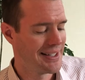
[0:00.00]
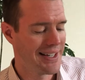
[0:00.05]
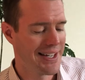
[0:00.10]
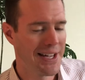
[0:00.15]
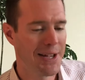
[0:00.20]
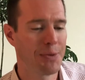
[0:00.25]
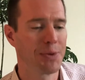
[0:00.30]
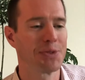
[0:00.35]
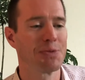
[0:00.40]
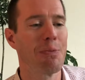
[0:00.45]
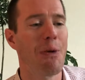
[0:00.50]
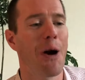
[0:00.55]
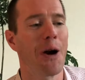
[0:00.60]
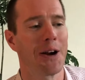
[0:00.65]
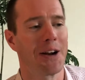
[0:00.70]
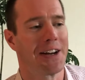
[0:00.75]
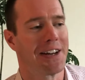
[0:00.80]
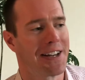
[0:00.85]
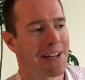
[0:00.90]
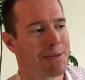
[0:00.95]
It was
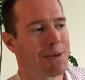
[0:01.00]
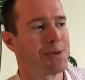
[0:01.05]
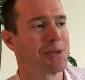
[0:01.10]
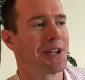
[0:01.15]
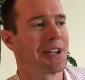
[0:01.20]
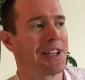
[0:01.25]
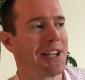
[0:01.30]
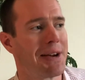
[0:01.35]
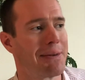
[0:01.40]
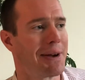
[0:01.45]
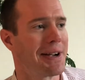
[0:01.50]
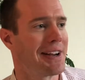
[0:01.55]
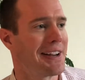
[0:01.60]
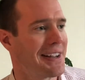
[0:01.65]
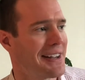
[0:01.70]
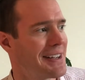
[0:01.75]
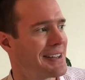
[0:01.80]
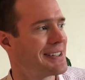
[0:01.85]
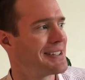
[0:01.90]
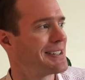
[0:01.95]
marketing. I mean, it was a gimmick.
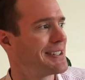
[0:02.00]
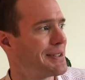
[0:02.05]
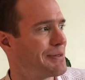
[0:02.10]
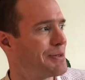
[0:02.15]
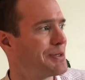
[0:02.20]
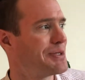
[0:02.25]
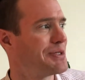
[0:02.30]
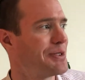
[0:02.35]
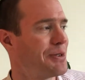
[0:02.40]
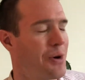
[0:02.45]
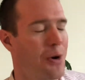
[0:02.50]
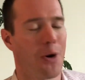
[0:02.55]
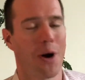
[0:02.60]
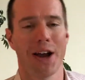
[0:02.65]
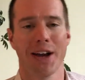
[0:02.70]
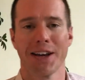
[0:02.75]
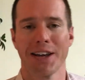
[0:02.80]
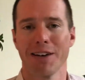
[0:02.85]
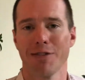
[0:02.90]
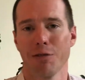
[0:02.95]
It was, oh, I
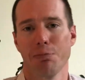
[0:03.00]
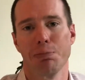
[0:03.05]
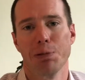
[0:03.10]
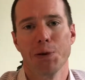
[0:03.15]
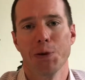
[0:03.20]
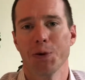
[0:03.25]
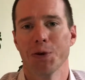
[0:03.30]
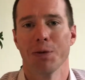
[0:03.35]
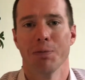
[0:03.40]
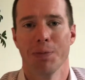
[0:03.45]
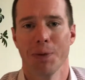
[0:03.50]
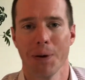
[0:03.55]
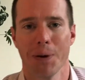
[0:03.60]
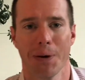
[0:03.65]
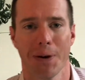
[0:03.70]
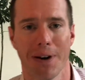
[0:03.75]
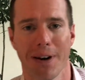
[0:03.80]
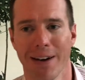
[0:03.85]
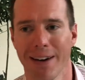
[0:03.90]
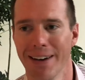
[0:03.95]
can have a blue
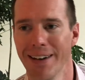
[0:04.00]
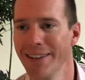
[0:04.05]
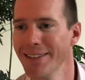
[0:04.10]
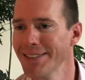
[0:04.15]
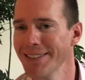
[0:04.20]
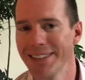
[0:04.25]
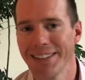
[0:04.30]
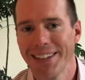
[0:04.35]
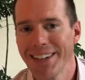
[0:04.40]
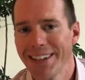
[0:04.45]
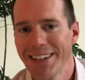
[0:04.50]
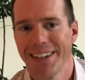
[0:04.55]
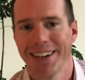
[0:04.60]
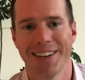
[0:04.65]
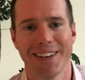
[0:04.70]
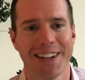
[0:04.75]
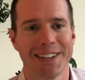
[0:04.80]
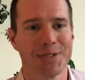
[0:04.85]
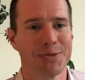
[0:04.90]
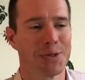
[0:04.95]
computer. You
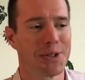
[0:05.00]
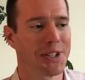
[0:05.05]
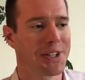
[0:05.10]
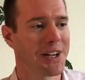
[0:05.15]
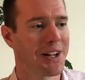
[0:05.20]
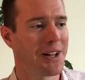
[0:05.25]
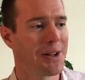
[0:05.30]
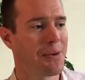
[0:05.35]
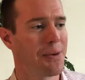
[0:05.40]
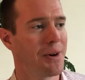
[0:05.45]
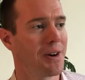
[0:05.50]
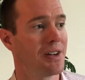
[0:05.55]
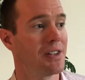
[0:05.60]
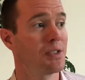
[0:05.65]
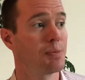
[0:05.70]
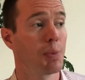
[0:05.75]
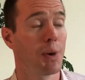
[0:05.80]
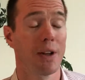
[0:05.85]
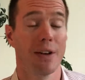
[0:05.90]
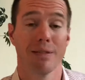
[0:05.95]
know, that's really all it
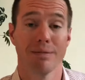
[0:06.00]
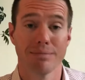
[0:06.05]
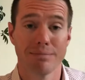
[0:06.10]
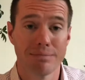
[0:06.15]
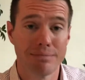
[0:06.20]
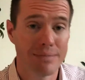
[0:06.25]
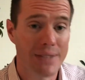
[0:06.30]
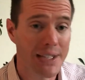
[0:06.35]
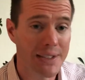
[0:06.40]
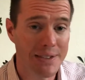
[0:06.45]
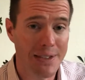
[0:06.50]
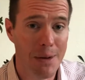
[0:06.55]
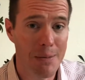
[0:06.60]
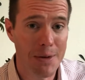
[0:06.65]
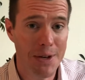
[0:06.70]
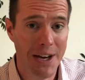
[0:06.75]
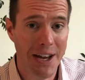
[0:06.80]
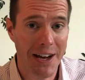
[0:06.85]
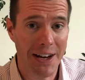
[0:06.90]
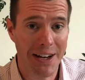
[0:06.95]
was, but that's
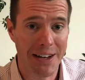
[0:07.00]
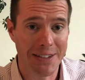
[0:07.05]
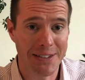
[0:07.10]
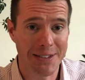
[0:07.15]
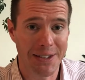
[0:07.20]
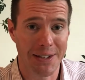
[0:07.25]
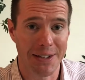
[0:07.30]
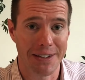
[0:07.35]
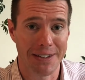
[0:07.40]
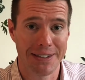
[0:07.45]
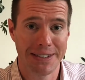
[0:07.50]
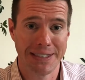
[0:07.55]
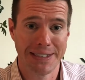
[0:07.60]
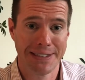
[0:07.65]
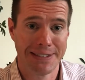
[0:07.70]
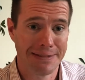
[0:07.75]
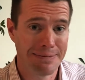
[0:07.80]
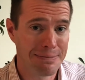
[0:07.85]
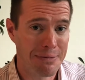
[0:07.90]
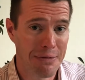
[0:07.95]
something you got to consider.
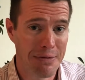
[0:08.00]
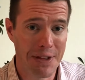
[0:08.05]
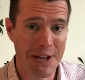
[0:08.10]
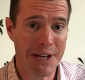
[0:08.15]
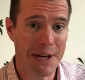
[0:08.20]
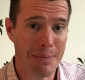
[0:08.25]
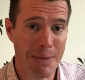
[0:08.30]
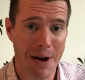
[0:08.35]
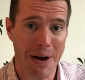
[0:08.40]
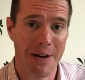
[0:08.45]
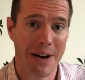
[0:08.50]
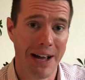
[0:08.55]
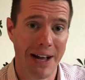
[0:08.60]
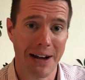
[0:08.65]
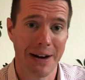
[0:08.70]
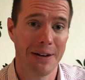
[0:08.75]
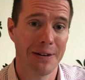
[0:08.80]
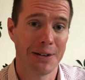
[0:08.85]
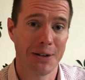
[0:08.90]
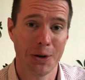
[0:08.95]
Think about
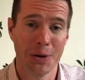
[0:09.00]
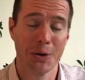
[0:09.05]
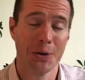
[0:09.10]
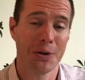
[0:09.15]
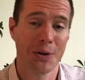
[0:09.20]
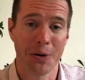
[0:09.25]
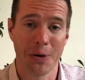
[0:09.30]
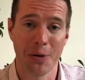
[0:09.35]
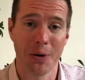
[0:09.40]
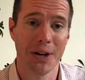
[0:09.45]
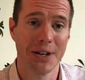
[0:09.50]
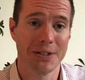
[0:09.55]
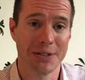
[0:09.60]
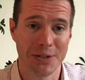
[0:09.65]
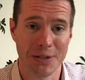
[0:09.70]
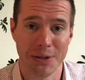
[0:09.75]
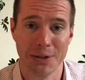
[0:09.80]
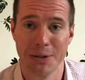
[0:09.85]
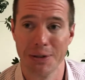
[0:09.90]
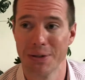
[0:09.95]
how you are going
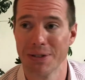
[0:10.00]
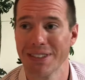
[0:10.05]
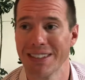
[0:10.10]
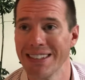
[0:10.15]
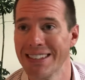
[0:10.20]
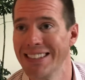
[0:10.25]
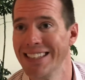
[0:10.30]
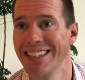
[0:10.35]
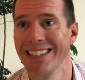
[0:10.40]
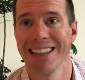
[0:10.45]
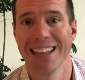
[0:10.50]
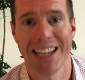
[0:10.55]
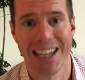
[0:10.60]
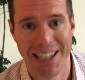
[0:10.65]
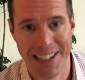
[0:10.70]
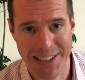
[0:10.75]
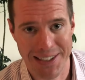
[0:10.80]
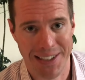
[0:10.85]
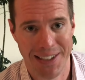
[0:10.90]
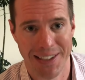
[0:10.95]
to
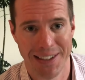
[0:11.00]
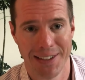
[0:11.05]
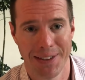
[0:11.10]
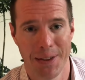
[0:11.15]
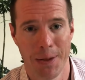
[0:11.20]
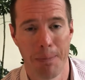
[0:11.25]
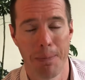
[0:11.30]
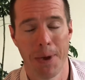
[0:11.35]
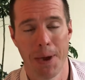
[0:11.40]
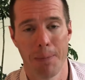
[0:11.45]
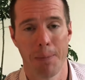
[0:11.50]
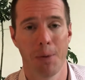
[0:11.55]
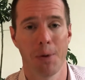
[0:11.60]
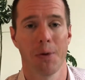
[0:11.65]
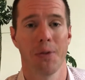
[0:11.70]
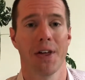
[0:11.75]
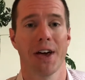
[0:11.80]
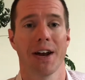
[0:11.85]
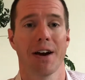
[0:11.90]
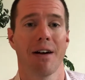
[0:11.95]
delight the
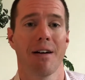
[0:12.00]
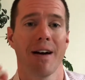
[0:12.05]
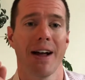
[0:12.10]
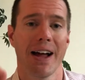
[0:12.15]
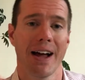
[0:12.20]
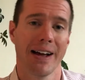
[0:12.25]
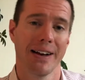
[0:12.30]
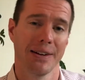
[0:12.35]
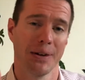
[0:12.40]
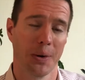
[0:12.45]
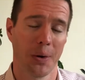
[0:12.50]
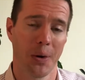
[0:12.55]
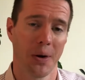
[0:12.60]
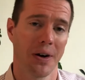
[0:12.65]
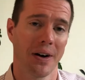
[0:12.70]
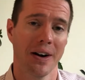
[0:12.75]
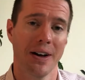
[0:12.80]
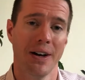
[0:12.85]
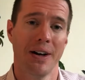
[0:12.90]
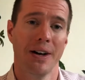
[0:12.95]
people that are at
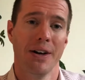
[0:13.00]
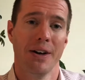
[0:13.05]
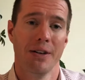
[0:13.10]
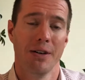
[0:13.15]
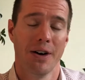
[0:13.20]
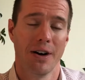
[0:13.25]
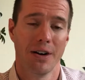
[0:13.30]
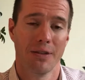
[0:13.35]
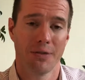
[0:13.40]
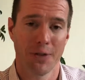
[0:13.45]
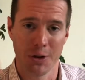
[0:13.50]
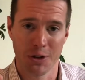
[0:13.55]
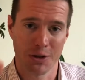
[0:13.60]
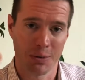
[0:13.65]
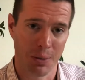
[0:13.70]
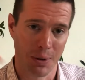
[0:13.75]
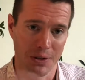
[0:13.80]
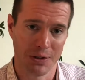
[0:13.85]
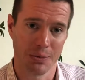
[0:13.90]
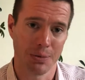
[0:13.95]
your first
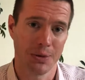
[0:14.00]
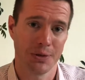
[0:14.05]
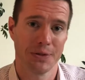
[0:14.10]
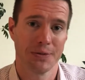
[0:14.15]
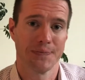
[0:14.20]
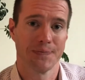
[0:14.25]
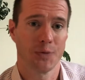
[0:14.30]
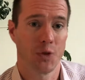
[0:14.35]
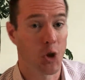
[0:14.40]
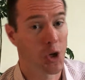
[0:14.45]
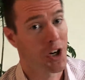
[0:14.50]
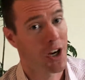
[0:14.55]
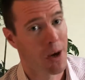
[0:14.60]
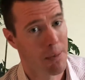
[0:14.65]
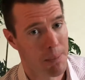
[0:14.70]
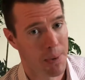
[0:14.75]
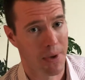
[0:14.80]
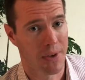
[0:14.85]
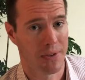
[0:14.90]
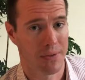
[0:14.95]
principles, your
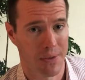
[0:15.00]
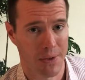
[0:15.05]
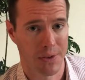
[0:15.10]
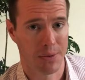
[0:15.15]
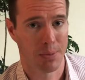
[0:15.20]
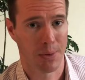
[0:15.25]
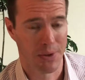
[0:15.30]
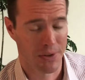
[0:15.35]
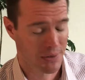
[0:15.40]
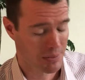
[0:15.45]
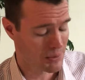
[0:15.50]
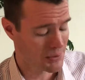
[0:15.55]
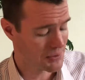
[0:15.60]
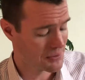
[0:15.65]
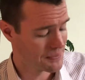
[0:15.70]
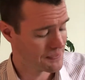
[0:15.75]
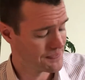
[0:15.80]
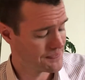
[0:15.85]
company's first principles.